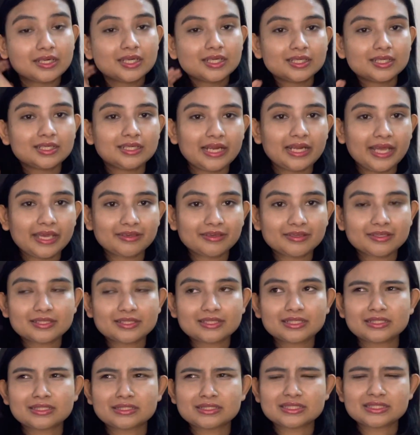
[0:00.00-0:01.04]
like
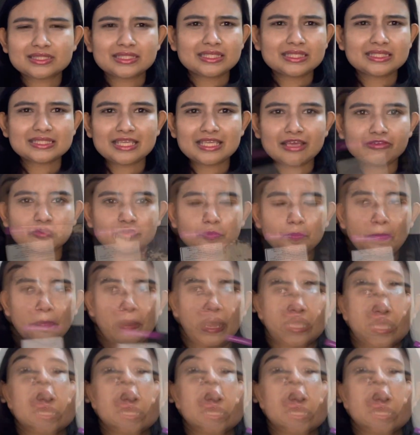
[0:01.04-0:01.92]
6-7 months.